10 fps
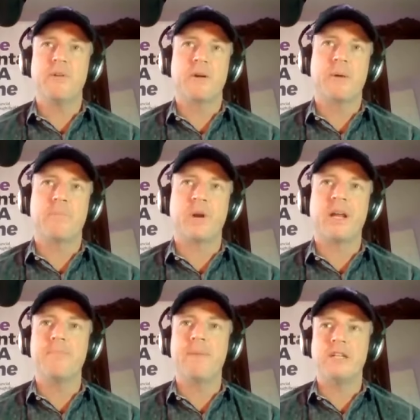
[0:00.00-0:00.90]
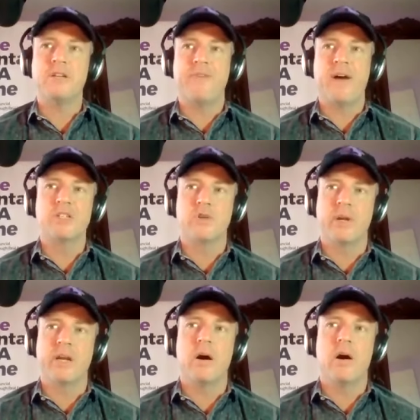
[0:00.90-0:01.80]
I'm talking about bringing
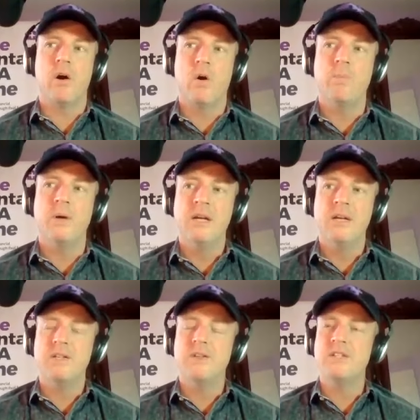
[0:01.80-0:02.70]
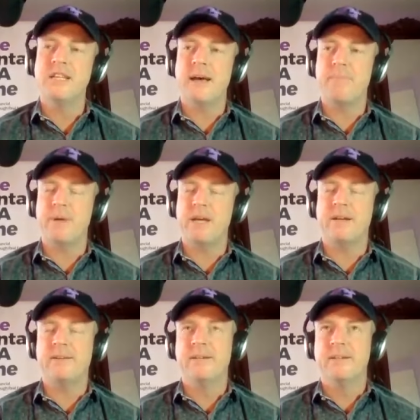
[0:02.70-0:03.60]
manufacturing home. Do you see that
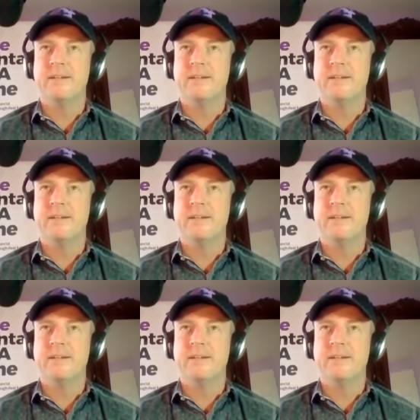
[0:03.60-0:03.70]
being